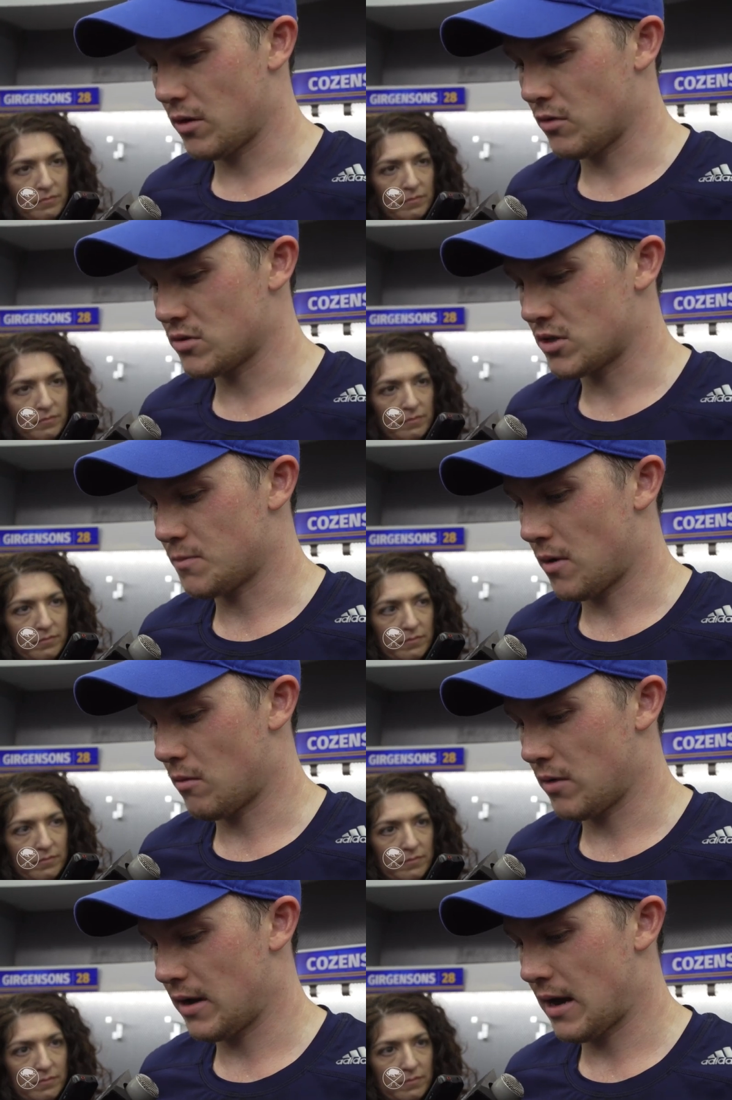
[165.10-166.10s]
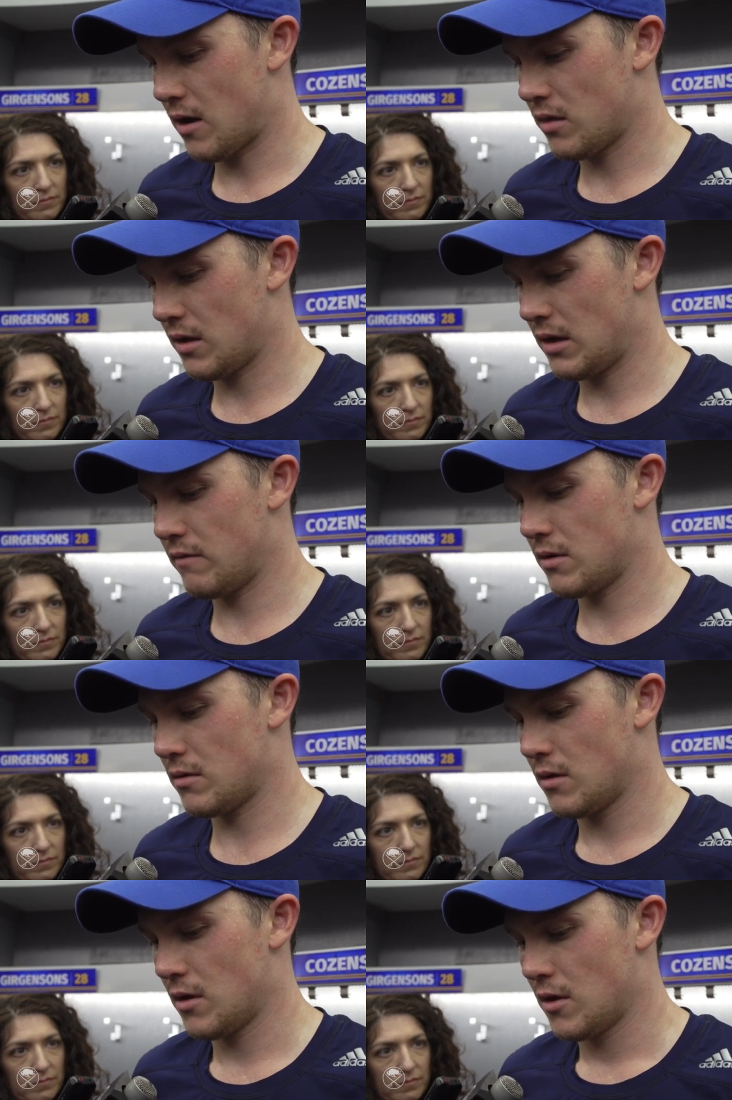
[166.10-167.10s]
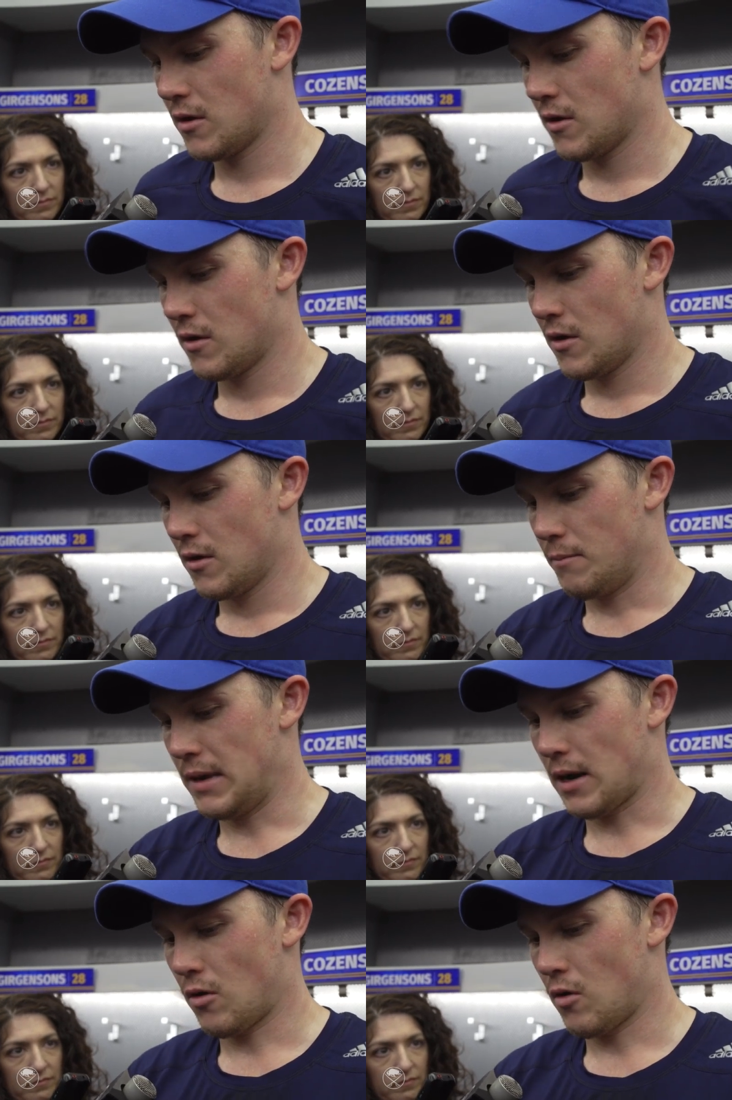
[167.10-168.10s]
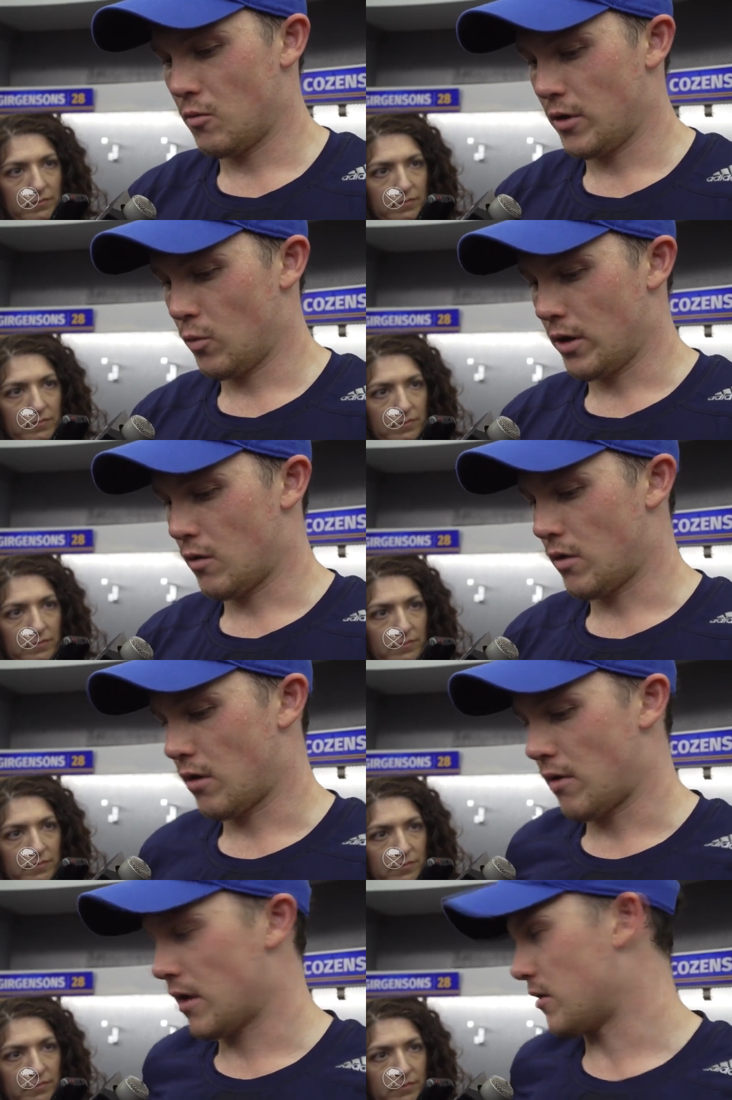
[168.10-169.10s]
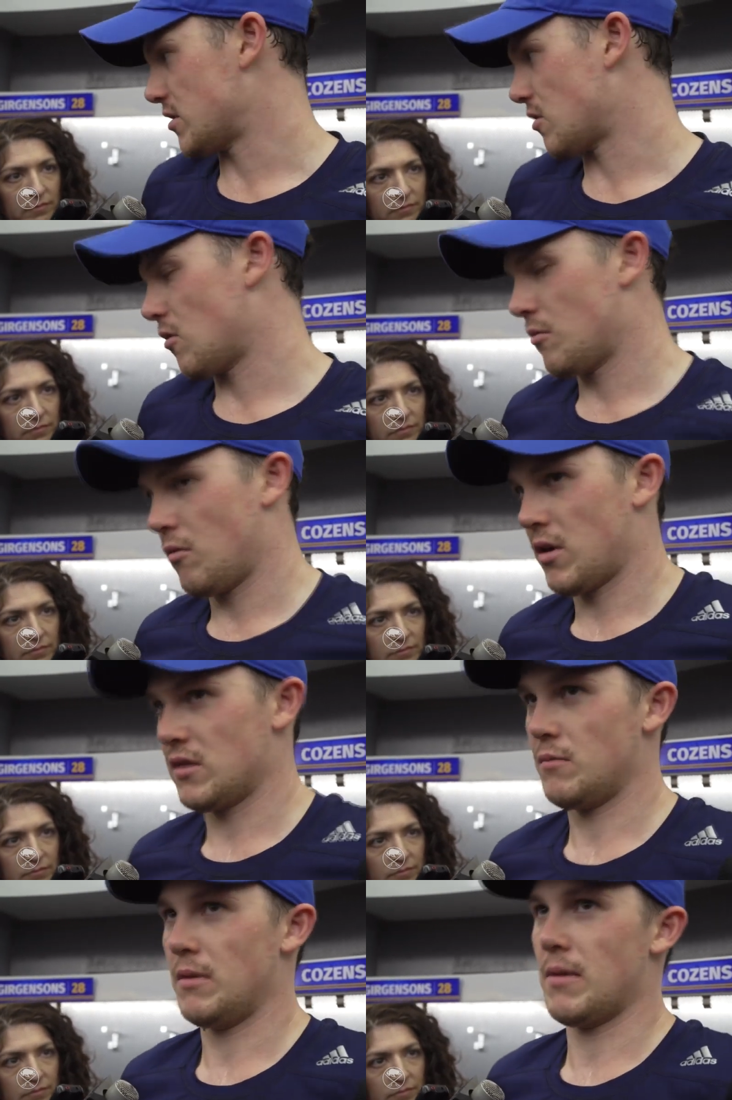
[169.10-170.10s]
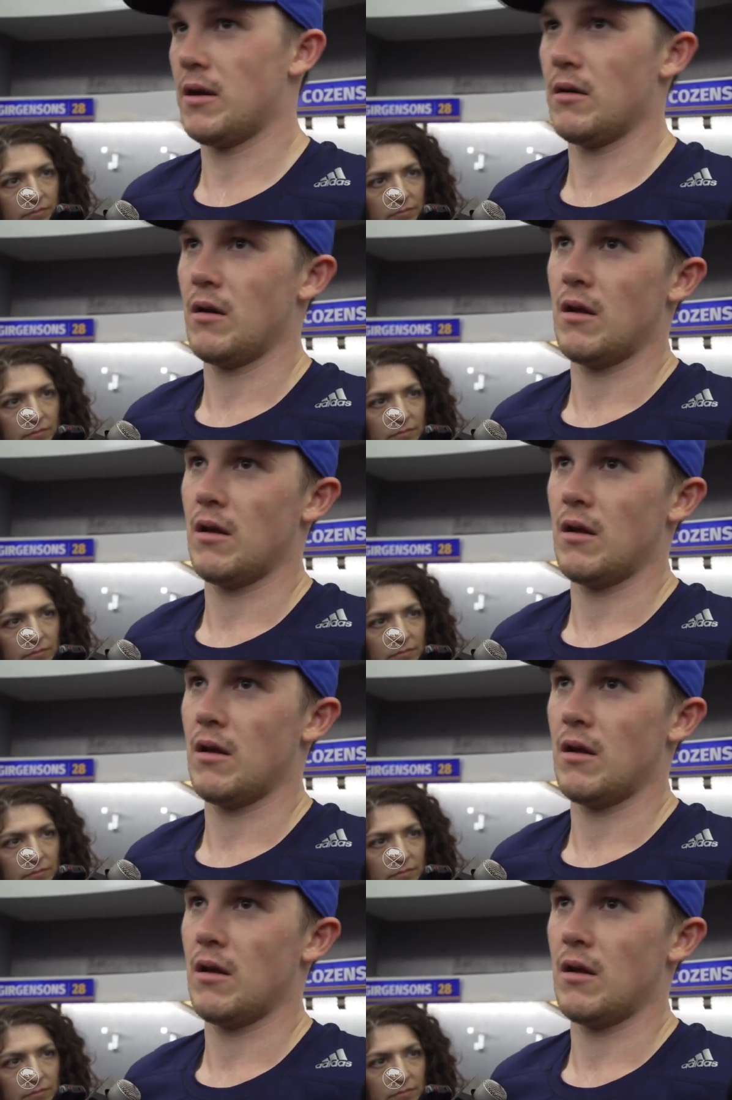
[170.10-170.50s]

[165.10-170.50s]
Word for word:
Speaker 1: knows the spot we're in now. I think even being at home, we, we know what our record is at home. We want it to be better.